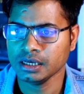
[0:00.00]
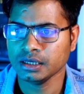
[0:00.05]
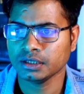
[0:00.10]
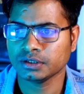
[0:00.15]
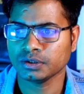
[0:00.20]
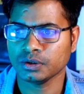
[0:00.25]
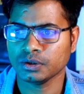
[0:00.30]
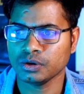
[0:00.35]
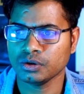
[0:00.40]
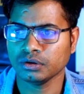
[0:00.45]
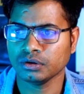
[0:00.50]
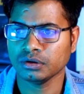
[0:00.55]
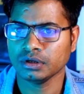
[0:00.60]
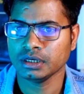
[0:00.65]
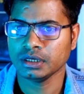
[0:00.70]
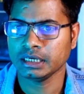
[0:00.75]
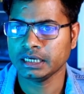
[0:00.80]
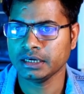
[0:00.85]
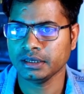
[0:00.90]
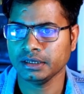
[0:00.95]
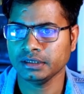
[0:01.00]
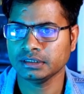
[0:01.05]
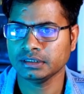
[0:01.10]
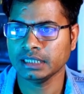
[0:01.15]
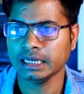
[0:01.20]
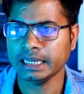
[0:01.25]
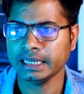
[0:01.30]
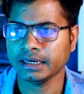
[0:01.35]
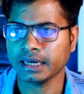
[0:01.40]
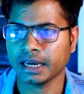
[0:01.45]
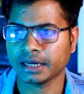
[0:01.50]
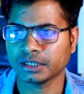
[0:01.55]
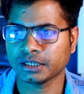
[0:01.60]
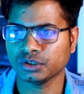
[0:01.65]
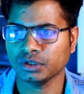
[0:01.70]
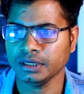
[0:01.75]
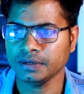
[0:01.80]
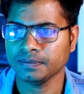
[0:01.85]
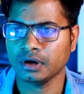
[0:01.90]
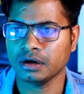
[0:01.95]
So here is the link
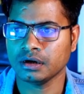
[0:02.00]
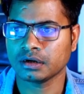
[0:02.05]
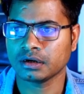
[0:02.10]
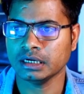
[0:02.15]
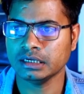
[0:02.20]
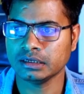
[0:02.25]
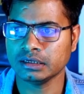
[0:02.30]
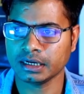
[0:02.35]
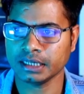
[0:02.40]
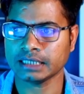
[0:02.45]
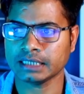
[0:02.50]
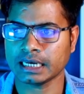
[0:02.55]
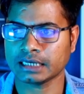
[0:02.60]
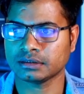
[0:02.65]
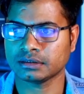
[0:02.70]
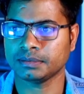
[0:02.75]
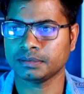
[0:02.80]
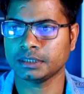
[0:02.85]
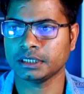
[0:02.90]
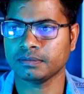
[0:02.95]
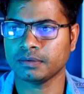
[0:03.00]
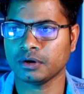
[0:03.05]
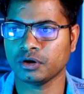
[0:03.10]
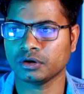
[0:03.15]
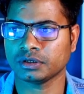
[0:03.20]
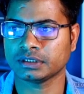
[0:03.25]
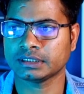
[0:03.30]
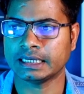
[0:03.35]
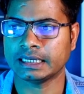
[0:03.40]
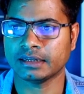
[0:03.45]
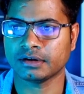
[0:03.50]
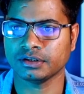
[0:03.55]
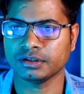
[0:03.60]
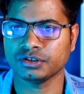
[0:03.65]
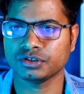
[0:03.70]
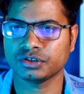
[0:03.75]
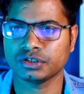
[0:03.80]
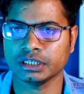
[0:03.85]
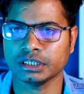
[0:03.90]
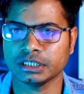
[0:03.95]
actually, countries accepted for seller
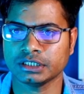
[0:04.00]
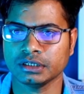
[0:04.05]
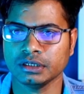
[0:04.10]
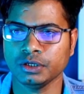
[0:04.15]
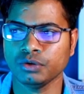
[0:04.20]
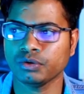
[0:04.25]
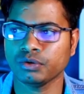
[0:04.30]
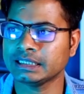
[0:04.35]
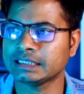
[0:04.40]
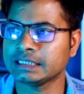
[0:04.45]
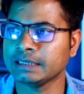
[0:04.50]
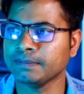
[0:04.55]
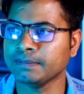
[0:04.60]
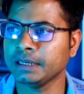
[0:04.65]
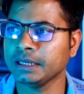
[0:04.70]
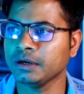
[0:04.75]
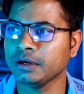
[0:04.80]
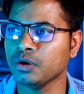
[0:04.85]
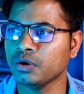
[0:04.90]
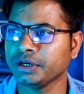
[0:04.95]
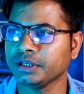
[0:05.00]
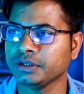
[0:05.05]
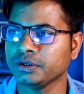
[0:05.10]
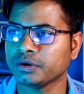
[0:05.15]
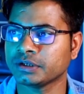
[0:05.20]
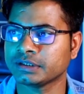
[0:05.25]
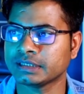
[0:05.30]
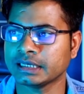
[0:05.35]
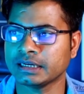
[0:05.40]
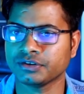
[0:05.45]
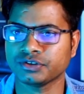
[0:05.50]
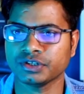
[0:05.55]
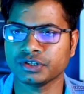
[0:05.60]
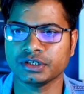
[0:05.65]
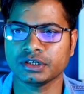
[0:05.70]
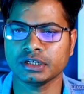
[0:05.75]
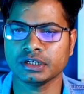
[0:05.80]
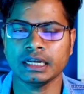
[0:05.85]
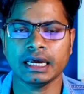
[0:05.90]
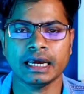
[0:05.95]
registration. You can simply go in your seller
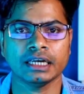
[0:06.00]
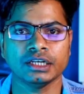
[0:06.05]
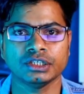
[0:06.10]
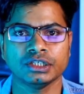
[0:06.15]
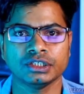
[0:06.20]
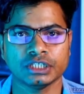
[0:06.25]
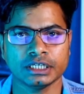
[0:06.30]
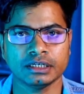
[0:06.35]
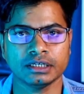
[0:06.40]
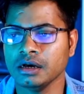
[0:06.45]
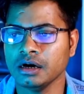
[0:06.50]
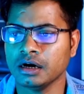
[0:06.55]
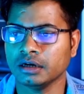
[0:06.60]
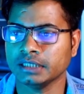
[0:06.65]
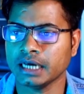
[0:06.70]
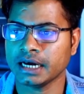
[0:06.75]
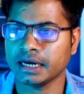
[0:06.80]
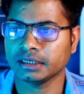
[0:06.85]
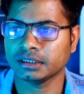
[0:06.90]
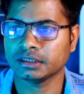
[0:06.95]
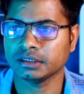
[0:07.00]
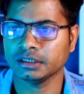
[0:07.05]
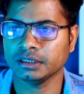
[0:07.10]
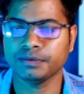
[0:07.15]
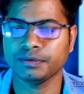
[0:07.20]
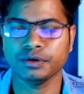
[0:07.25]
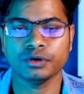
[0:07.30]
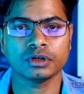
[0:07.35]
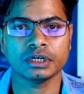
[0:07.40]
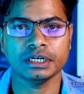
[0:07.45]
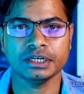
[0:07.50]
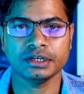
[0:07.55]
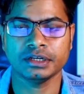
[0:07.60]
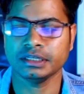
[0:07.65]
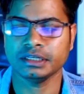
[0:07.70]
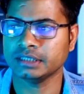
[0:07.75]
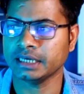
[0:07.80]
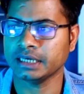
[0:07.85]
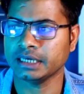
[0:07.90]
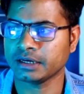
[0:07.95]
central and check that if your country
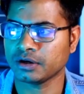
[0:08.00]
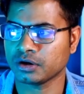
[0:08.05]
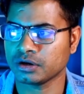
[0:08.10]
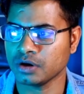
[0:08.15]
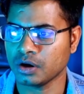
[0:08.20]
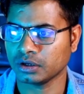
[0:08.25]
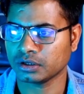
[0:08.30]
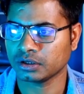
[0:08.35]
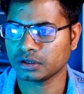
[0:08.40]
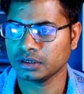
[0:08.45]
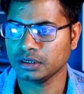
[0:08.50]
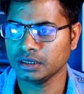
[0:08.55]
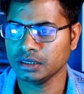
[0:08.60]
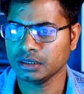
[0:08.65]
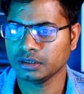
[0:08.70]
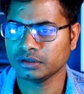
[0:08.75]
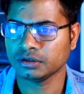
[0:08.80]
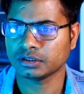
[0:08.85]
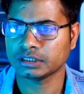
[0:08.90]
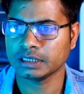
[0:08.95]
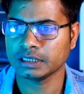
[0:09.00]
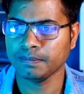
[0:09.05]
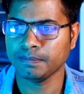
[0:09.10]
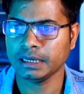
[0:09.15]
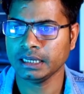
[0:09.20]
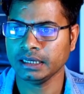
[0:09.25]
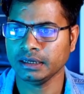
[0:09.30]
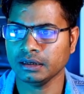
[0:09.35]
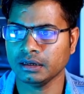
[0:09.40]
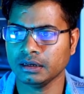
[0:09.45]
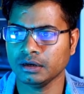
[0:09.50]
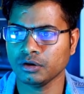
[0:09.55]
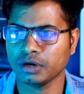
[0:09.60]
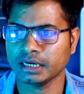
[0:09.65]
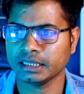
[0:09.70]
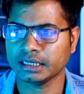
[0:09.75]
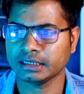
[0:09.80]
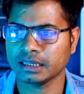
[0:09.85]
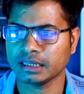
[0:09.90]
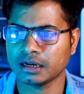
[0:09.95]
is there or not. So simply look at
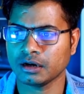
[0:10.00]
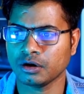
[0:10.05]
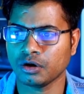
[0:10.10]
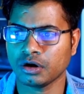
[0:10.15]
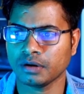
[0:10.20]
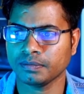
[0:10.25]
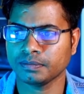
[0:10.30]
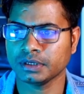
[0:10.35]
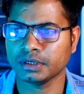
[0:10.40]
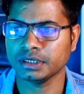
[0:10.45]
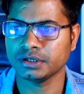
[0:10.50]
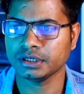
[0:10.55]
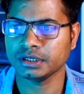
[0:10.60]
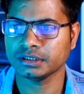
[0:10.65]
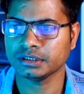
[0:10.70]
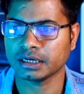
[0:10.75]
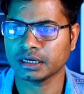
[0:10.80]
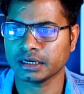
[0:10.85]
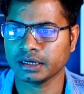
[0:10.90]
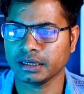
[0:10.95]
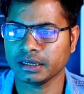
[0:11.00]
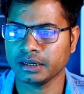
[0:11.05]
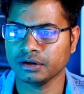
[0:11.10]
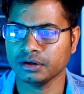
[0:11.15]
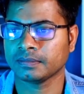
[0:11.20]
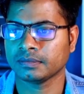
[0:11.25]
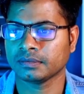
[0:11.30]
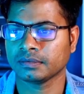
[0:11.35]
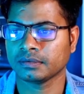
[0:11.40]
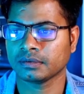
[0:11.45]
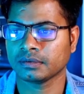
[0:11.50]
that. There are a lot of countries are here.